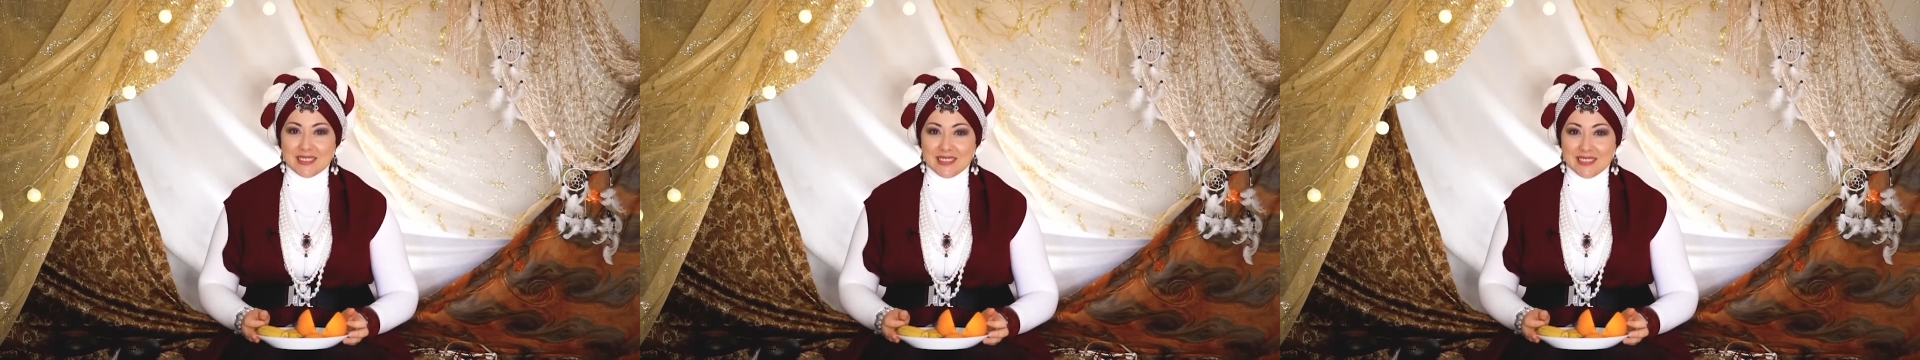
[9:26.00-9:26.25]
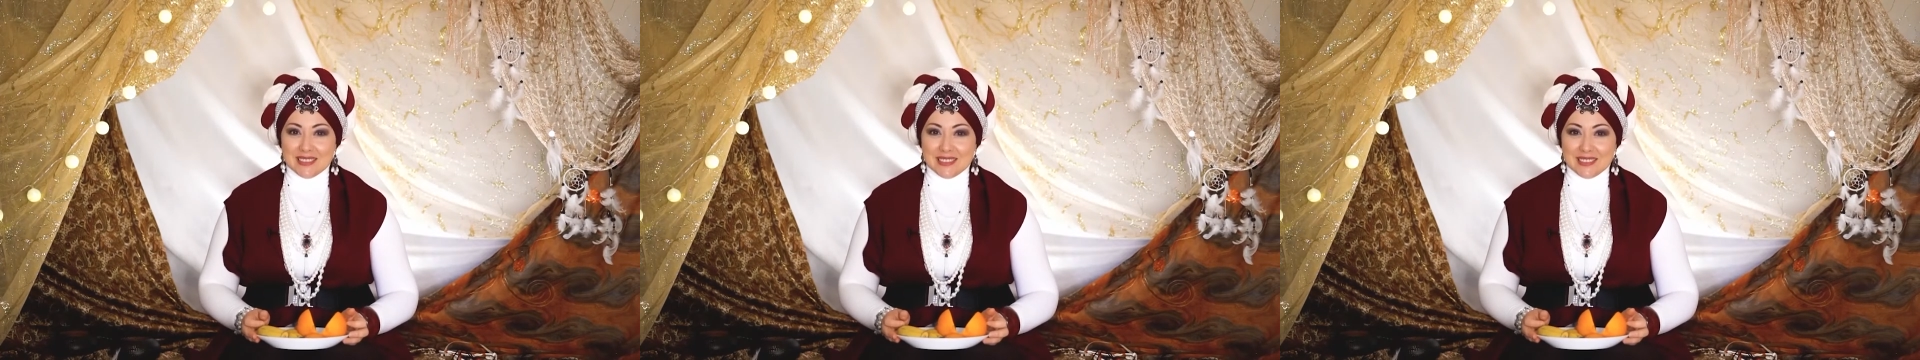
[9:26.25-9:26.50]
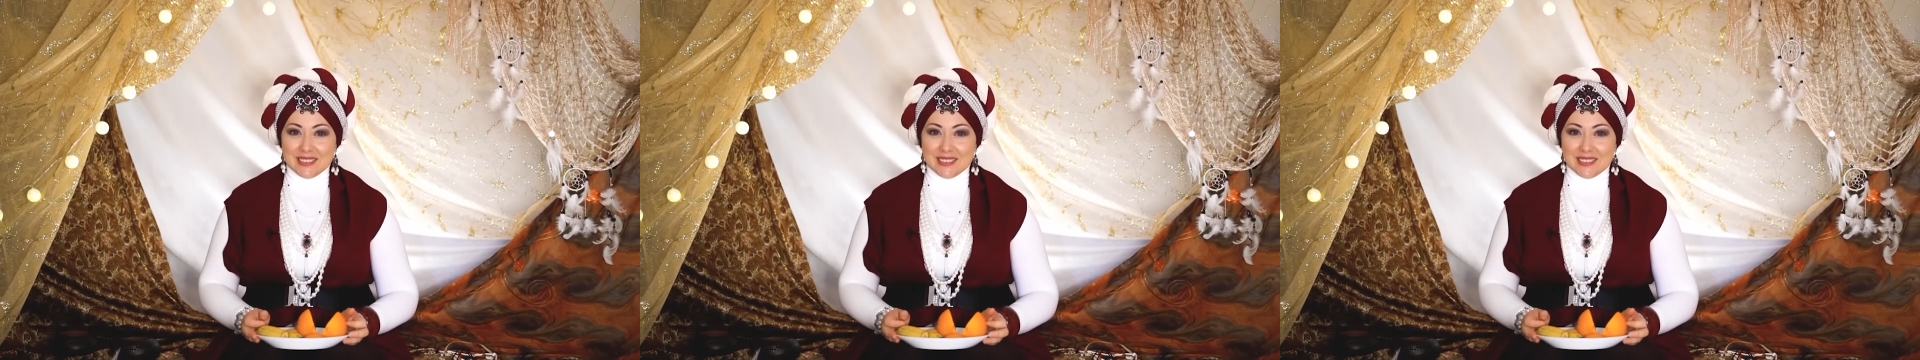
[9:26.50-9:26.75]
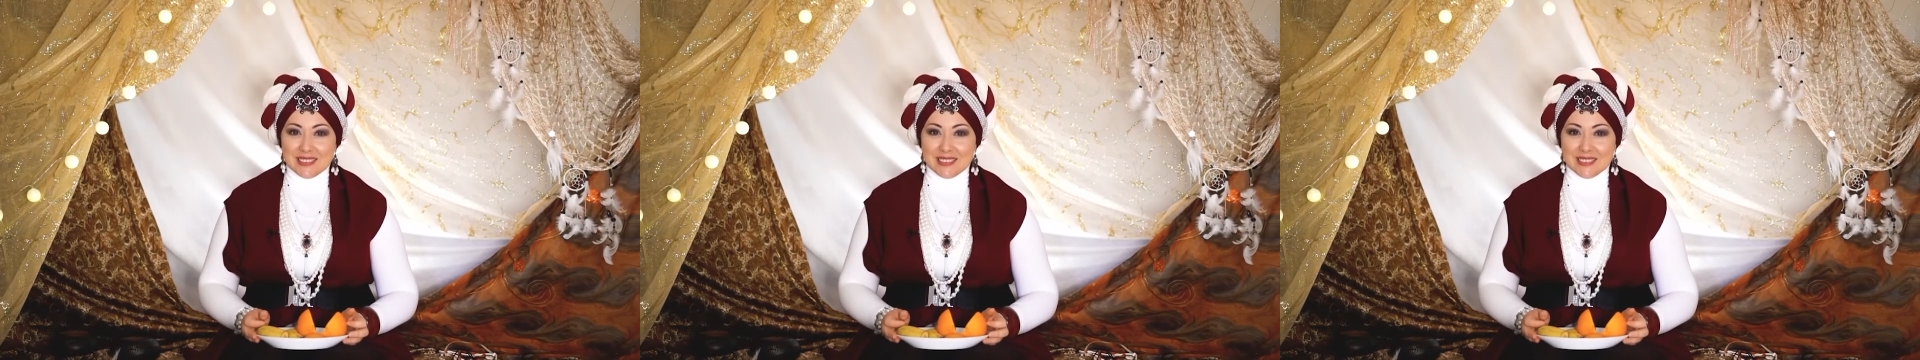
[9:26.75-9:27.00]

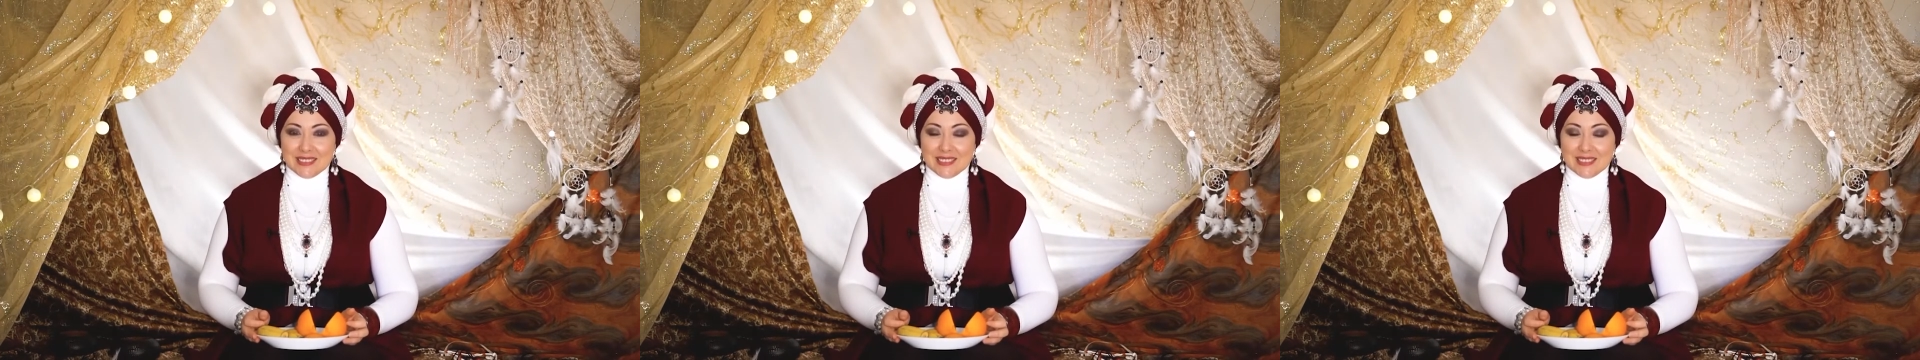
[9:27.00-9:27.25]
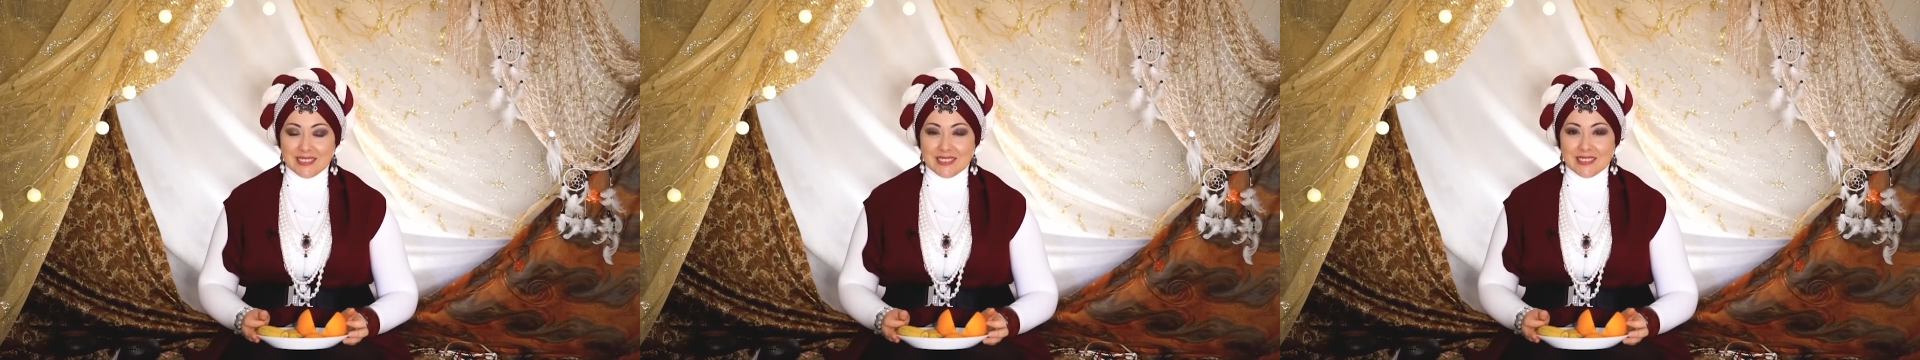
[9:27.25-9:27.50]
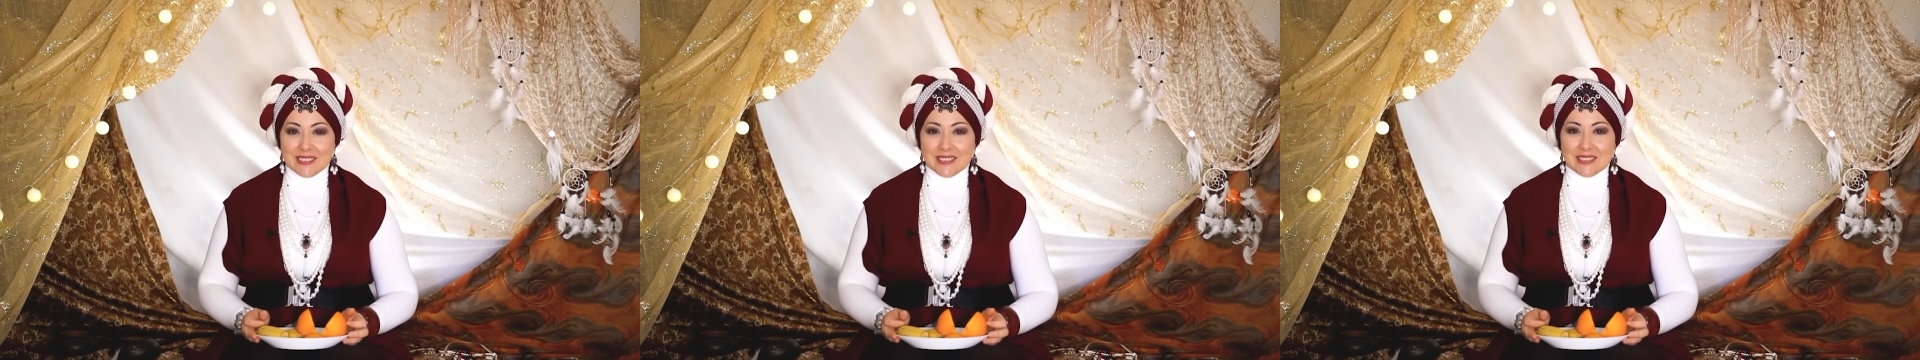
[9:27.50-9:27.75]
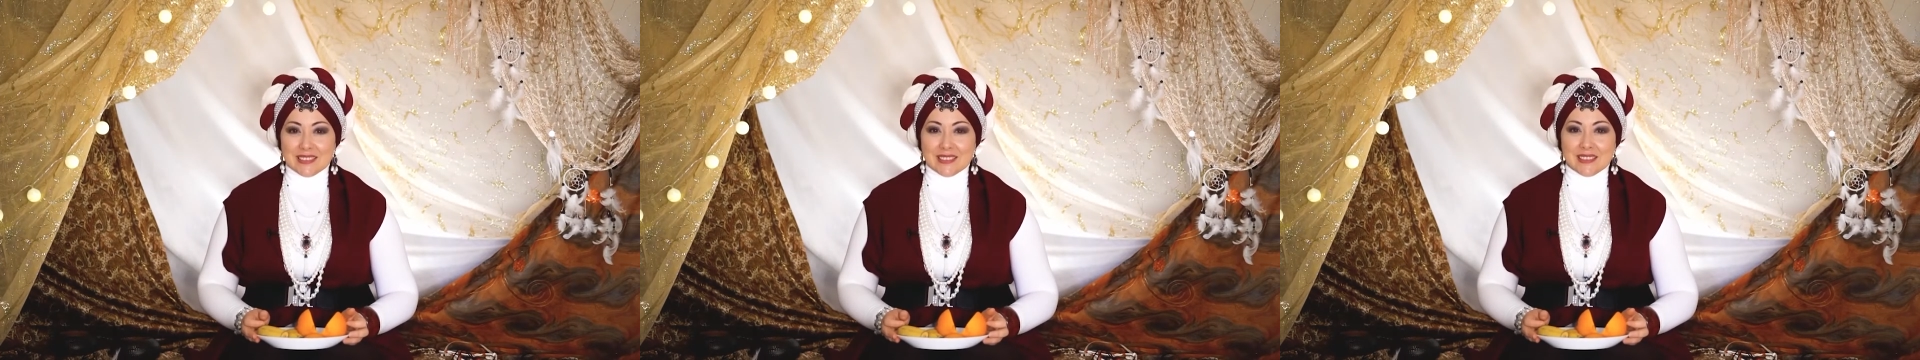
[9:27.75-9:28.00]

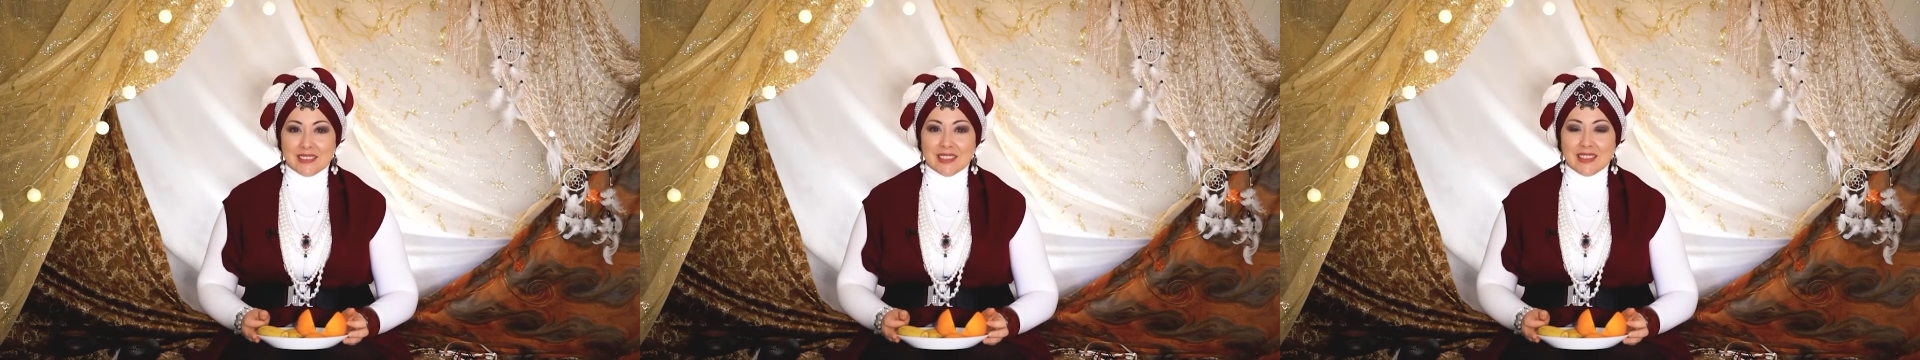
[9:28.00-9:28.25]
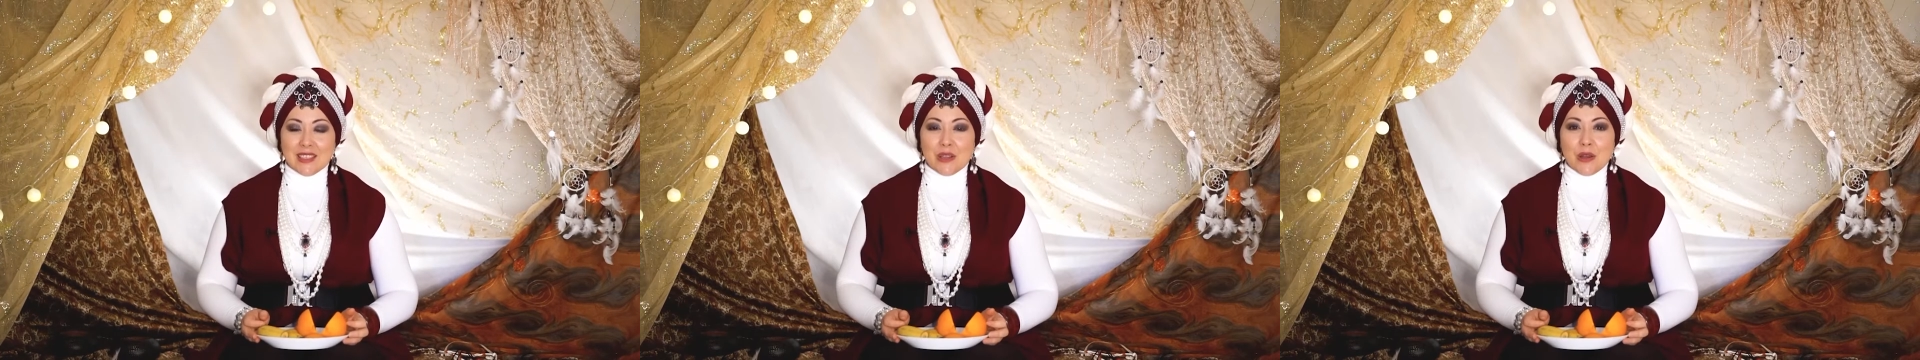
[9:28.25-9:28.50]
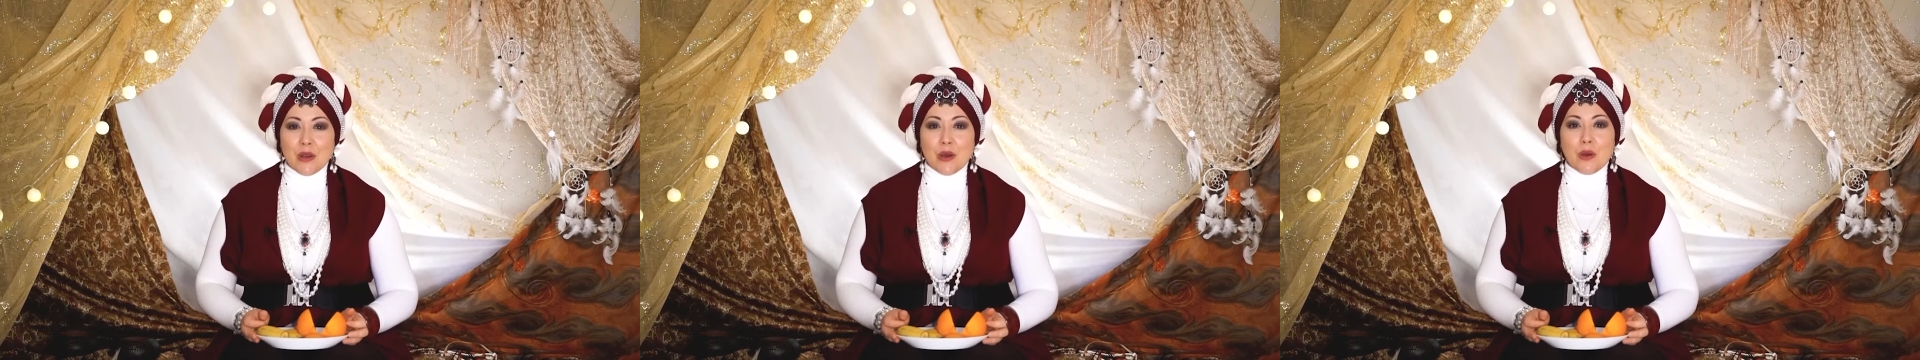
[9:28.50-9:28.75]
(silence)